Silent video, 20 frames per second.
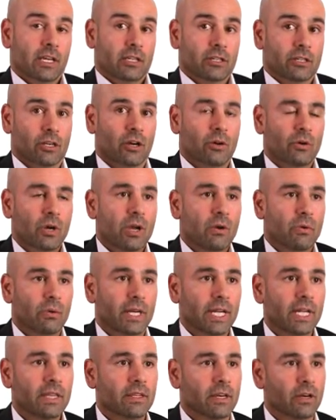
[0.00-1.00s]
So
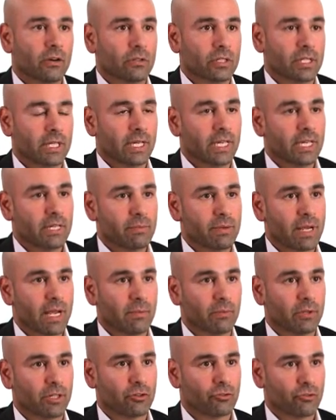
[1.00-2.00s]
within those, you need to be
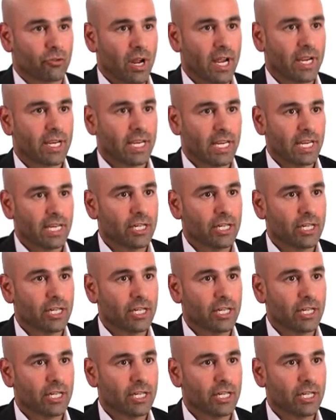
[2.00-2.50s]
able to track